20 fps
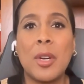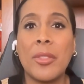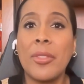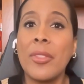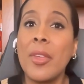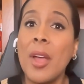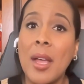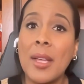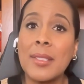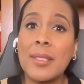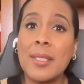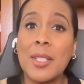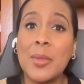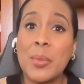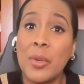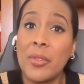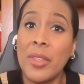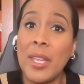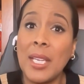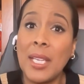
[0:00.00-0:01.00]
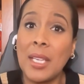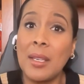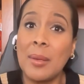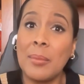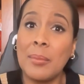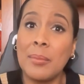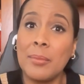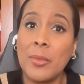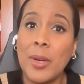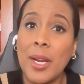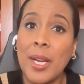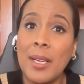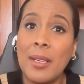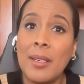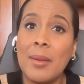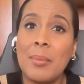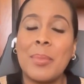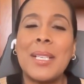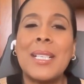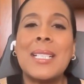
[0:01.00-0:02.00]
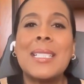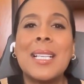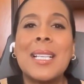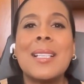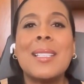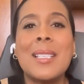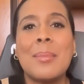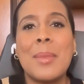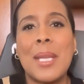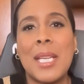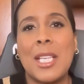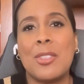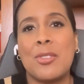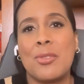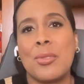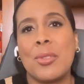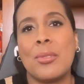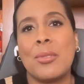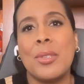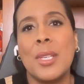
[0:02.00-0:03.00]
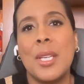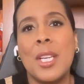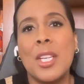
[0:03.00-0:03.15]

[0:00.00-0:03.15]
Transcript: thoughts because we're thinking them, right? But it doesn't make it true.